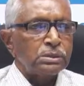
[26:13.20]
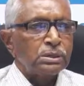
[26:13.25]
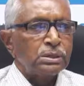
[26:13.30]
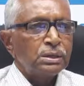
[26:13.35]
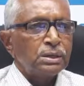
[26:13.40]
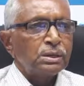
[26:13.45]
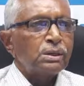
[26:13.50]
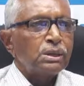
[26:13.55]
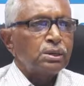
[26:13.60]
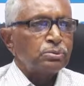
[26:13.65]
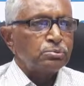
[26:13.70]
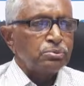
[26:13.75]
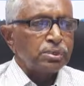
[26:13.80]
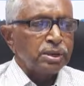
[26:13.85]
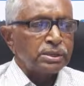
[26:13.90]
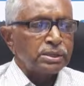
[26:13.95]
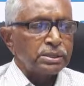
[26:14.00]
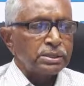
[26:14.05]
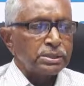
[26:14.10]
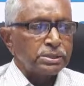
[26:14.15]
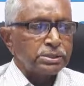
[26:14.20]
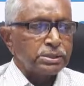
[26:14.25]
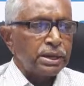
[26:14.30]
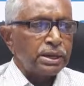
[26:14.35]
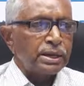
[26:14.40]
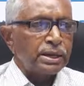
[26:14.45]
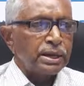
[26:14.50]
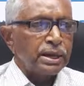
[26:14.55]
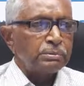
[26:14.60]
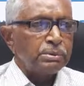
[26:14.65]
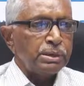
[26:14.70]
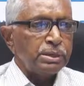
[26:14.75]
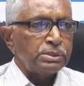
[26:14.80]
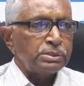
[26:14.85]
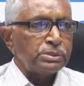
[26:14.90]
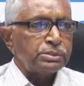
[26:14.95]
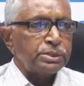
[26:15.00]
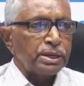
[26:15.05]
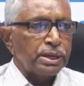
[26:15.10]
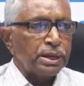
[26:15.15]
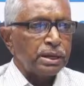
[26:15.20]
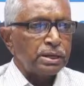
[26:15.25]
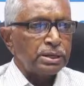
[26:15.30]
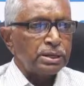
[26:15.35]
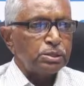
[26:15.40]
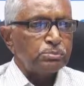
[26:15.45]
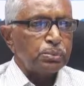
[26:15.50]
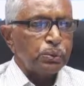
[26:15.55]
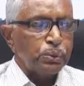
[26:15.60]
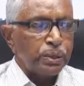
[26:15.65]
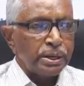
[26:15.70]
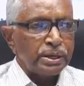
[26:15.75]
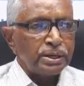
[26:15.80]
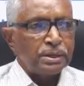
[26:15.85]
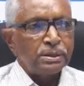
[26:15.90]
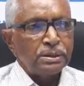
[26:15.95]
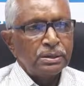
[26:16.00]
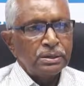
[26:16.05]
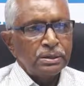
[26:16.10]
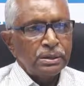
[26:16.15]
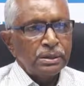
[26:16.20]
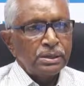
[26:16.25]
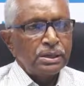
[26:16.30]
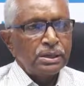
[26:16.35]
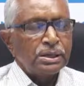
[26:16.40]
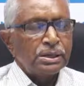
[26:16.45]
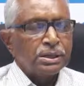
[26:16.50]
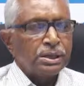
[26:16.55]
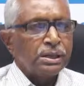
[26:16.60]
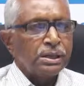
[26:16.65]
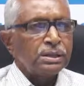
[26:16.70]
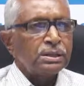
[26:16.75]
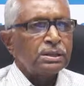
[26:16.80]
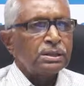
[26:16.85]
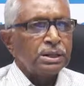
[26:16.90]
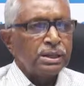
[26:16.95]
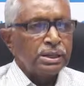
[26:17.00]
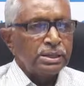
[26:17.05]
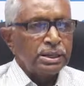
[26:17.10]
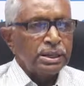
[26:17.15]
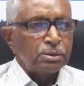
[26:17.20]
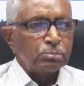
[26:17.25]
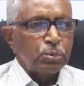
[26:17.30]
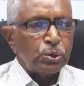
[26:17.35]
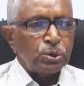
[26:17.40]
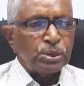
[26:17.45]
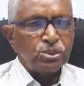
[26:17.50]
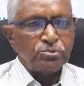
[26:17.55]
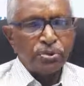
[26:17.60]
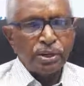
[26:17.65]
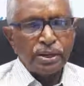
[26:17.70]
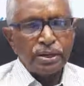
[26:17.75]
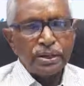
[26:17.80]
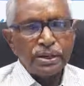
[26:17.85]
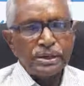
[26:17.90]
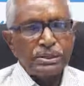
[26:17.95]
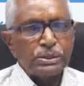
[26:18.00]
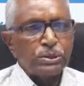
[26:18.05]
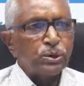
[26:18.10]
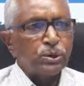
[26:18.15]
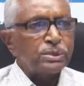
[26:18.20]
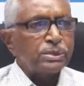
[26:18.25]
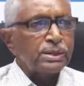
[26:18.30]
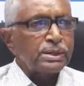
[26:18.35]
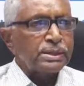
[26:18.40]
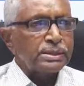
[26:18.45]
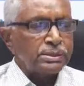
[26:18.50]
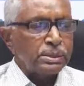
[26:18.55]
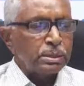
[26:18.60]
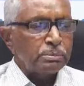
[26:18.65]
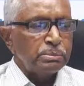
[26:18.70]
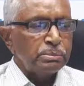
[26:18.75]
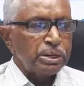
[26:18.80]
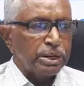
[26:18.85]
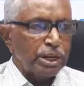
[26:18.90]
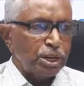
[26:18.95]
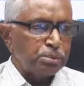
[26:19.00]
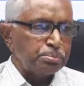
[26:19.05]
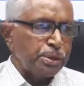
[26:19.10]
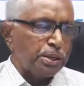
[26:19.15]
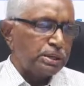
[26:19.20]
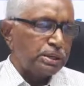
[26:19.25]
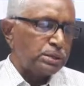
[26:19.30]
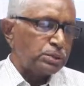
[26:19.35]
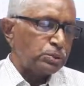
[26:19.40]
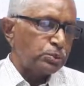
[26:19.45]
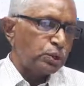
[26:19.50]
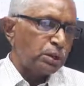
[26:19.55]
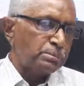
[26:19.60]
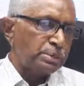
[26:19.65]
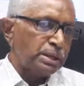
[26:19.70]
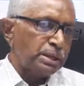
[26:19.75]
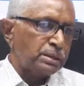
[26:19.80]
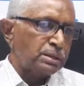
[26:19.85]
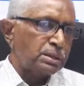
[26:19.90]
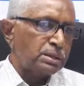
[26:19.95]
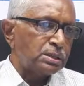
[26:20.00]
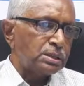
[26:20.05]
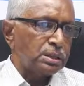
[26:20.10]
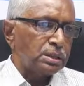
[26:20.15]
The father is still alive; he is settled in Pune and they're leading both the father and daughter extremely happy to have a, a,